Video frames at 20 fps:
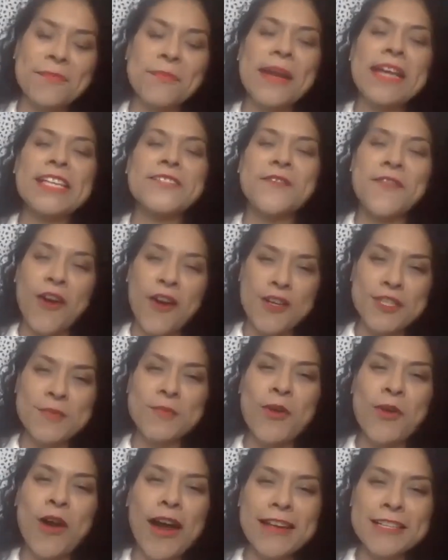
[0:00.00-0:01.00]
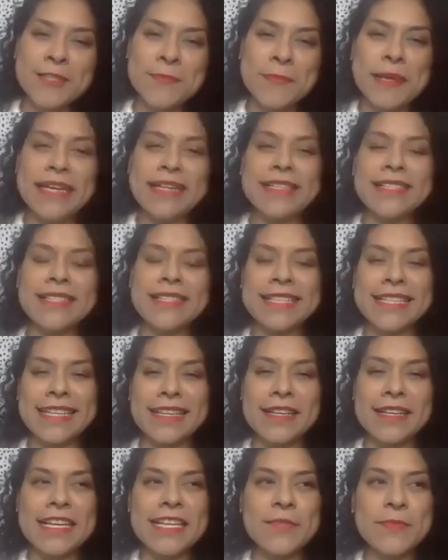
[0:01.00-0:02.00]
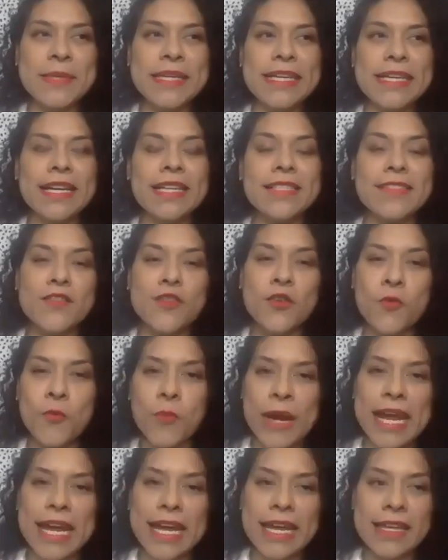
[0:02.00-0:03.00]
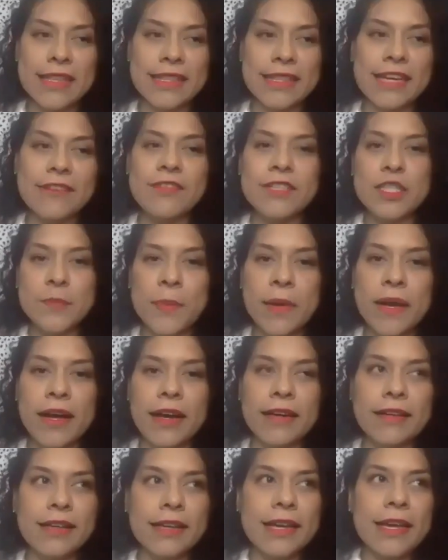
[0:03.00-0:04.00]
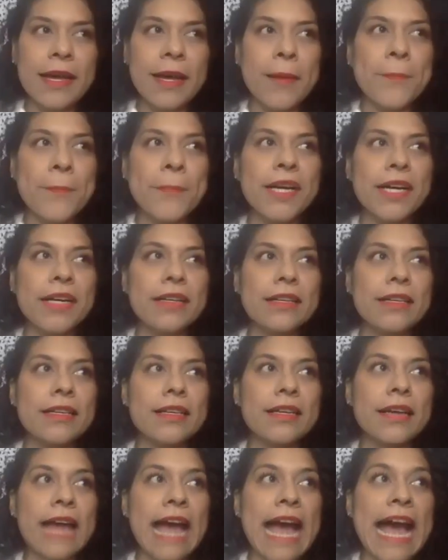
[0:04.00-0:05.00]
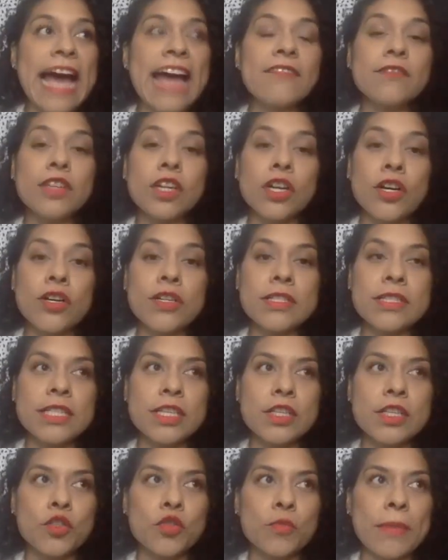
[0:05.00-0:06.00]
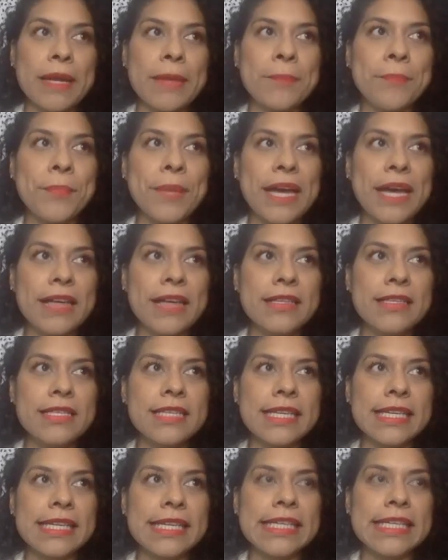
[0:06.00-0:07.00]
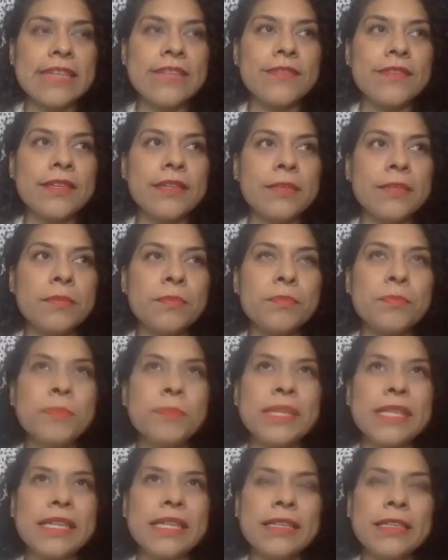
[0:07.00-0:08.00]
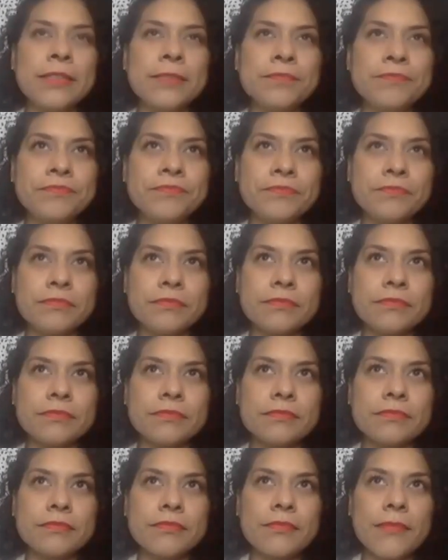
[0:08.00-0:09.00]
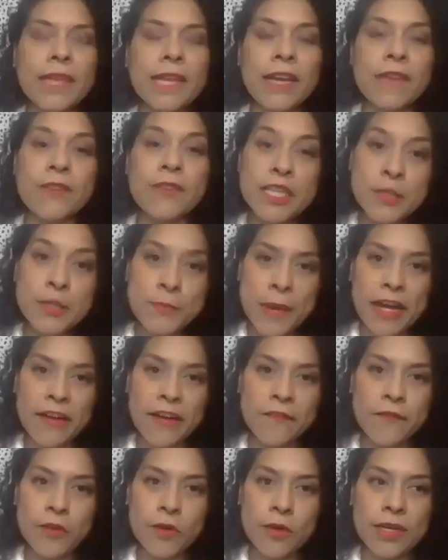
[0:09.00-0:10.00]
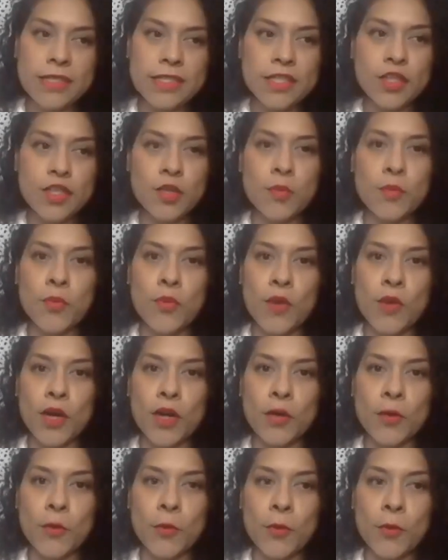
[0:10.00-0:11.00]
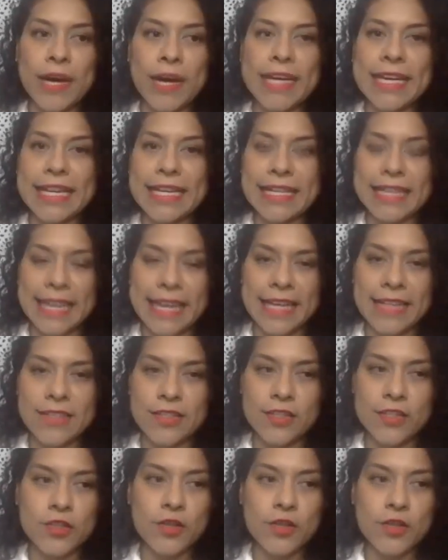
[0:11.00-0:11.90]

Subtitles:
As far as prospects, is because of the way they respond. But I've learned to do my best to even be respectful until the point where I get an answer.